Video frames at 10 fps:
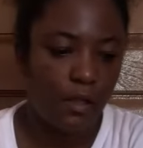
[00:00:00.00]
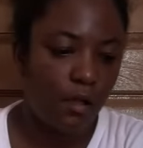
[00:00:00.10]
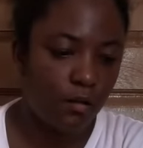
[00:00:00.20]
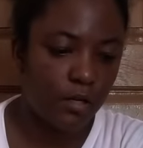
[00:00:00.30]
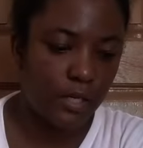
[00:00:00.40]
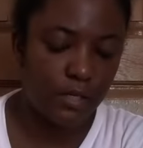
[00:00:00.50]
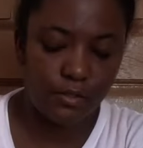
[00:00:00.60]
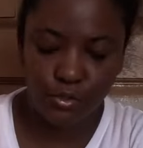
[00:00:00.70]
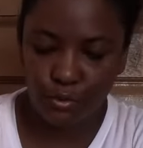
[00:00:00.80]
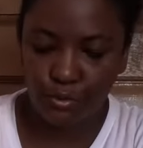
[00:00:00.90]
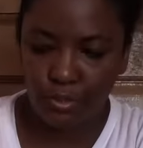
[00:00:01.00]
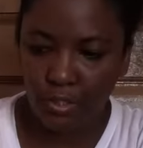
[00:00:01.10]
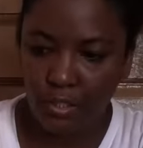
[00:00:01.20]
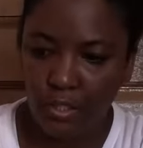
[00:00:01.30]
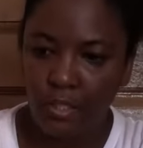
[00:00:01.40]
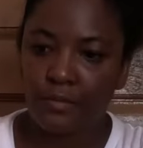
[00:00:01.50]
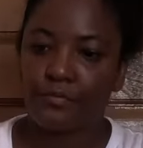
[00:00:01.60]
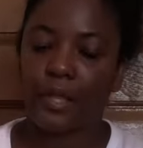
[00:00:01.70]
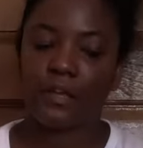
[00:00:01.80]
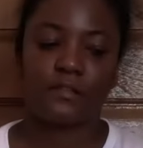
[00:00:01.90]
Okay, so
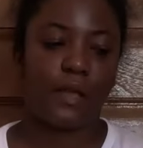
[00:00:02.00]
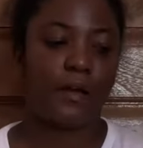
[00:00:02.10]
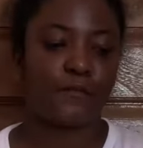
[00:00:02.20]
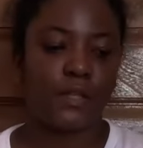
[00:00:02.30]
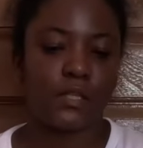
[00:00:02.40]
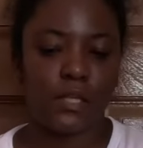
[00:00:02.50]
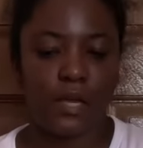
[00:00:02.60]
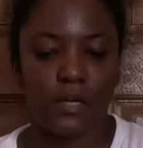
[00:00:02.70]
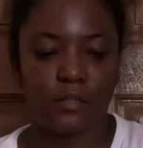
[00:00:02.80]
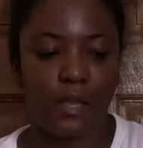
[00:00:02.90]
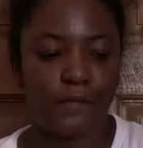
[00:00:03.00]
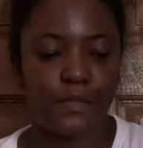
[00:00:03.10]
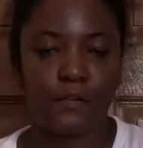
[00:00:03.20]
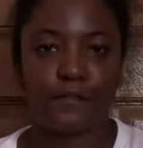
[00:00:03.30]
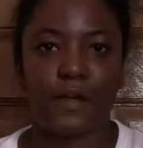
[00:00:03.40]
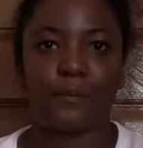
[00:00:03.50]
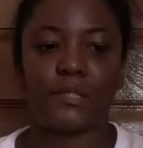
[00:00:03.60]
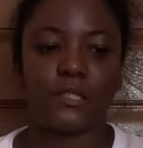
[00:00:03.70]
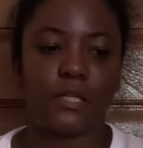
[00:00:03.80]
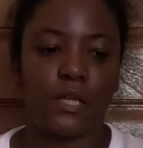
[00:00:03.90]
next after that, after the
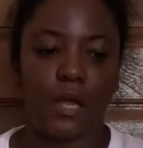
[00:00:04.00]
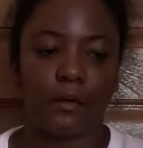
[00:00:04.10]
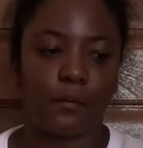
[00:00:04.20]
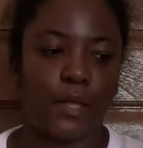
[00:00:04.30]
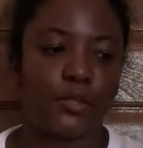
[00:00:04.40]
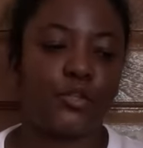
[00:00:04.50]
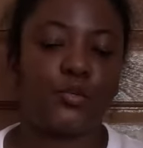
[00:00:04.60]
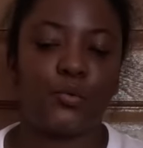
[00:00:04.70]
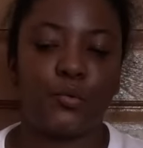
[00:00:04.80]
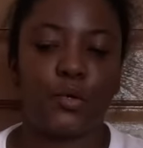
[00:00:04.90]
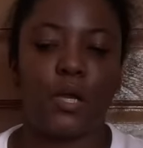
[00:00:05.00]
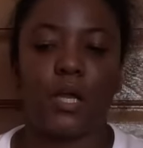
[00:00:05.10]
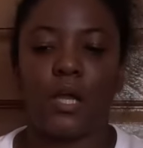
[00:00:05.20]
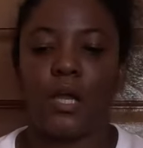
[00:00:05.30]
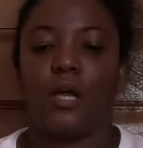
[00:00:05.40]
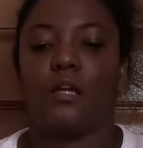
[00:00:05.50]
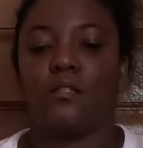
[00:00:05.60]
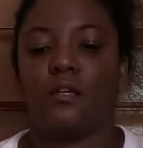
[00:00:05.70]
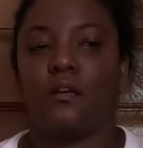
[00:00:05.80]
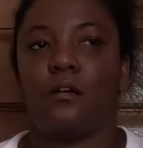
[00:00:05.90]
pharmacy, I went to
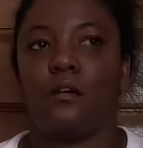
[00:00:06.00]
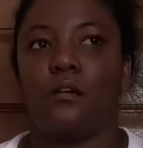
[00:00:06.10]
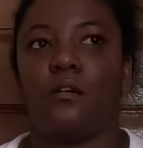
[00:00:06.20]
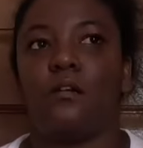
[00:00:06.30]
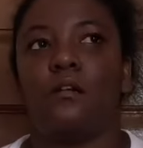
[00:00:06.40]
the